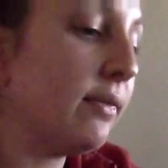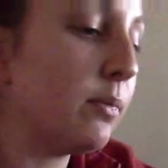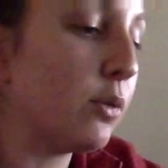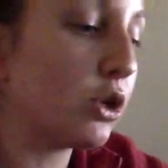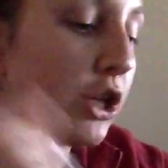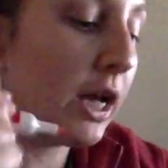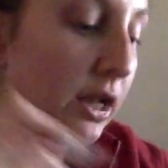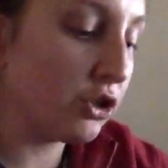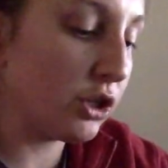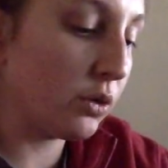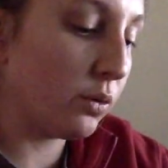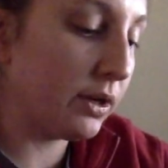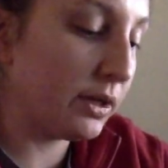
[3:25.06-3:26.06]
of a more
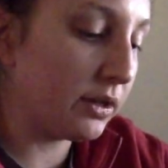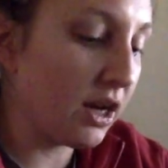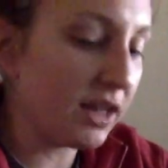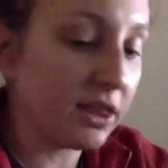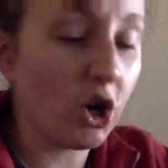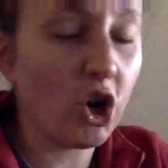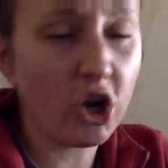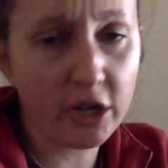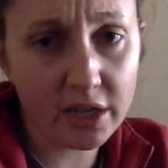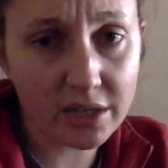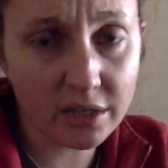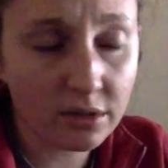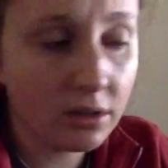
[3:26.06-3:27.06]
challenging one, not the
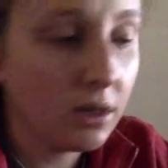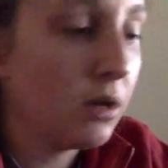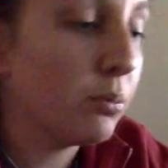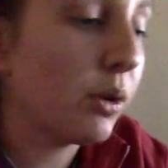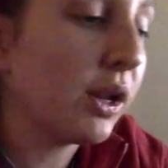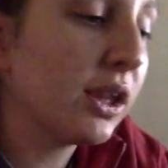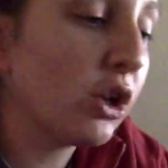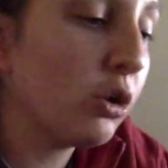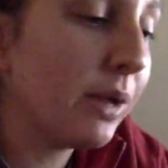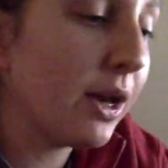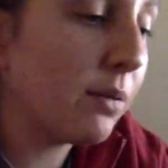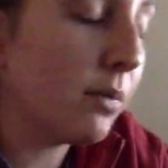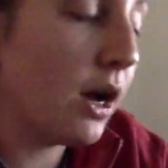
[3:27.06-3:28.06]
hardest, but a little
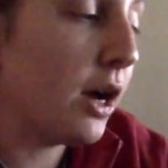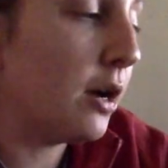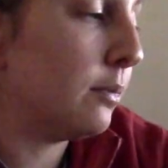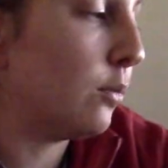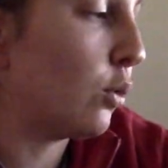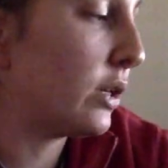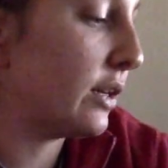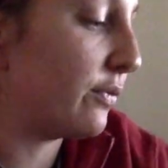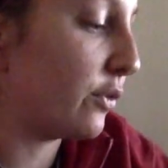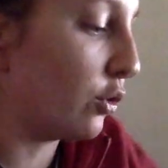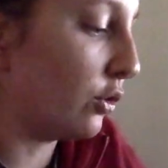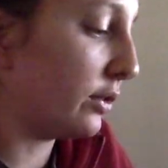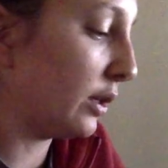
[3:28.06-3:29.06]
bit more
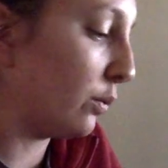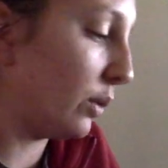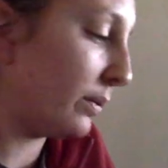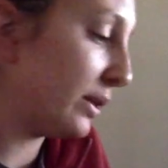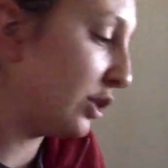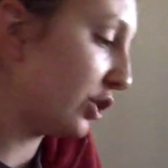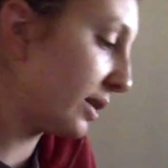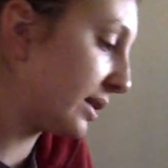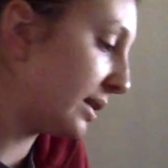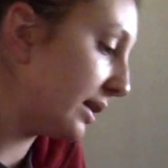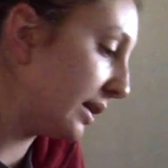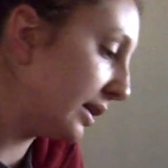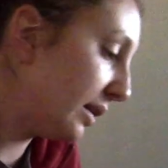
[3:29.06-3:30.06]
difficult than what we just
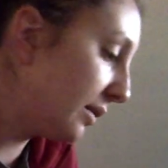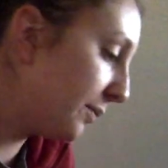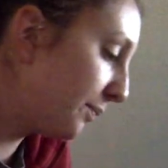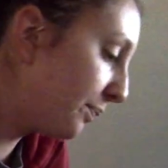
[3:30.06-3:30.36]
did.